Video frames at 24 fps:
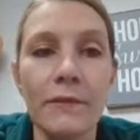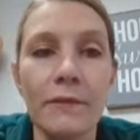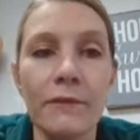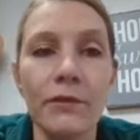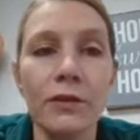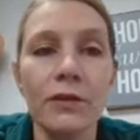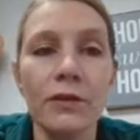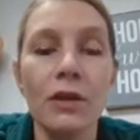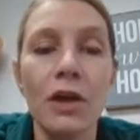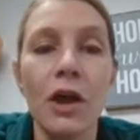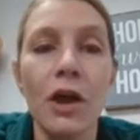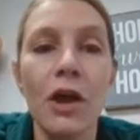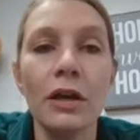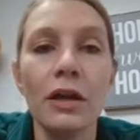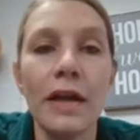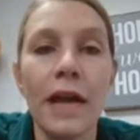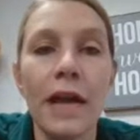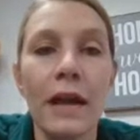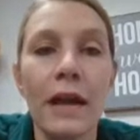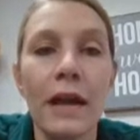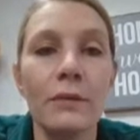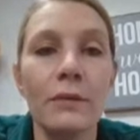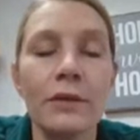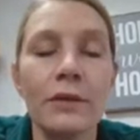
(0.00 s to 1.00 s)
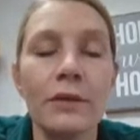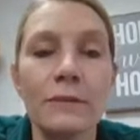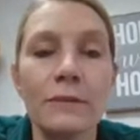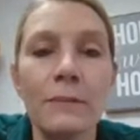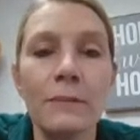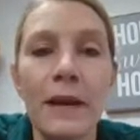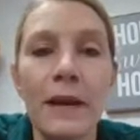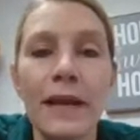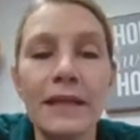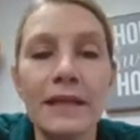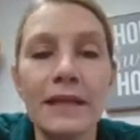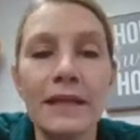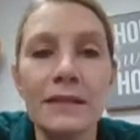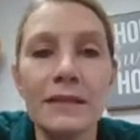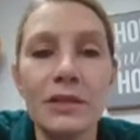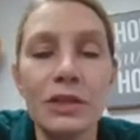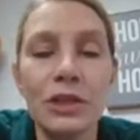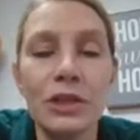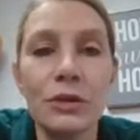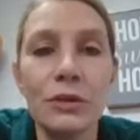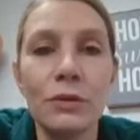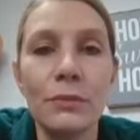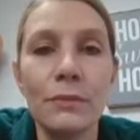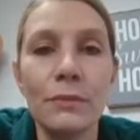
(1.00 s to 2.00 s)
for long hours by his
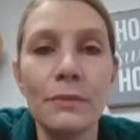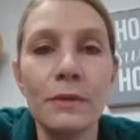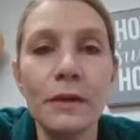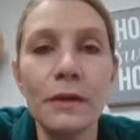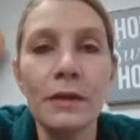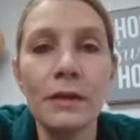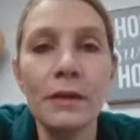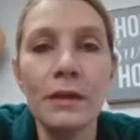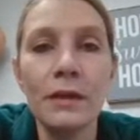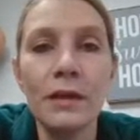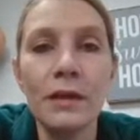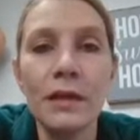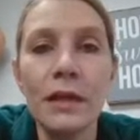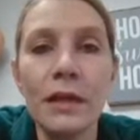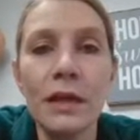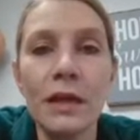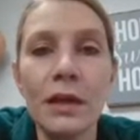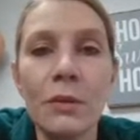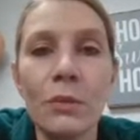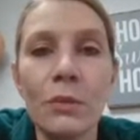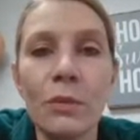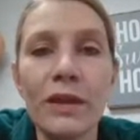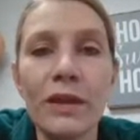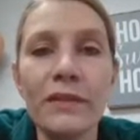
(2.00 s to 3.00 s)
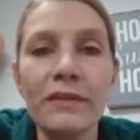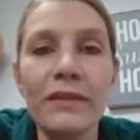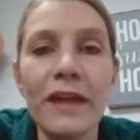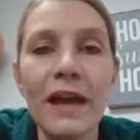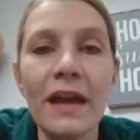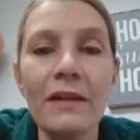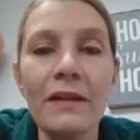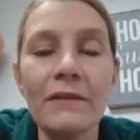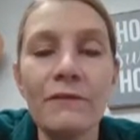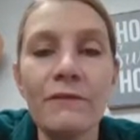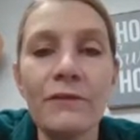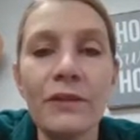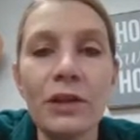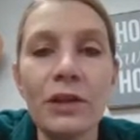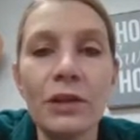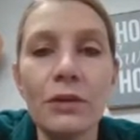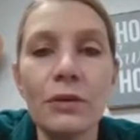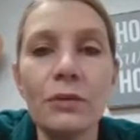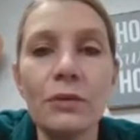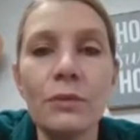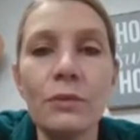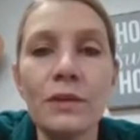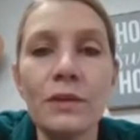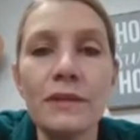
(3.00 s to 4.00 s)
tomb. With that
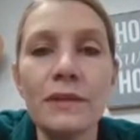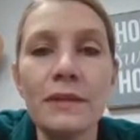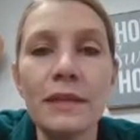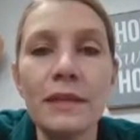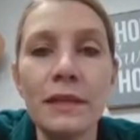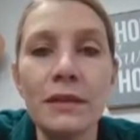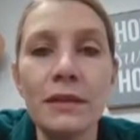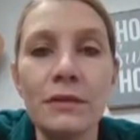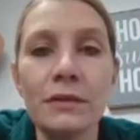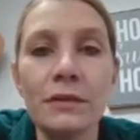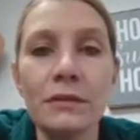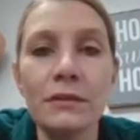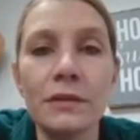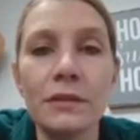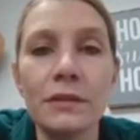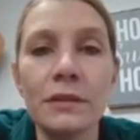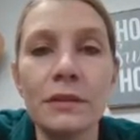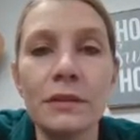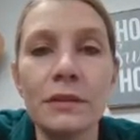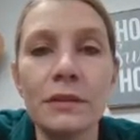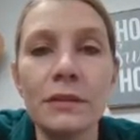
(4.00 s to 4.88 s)
feud was healed,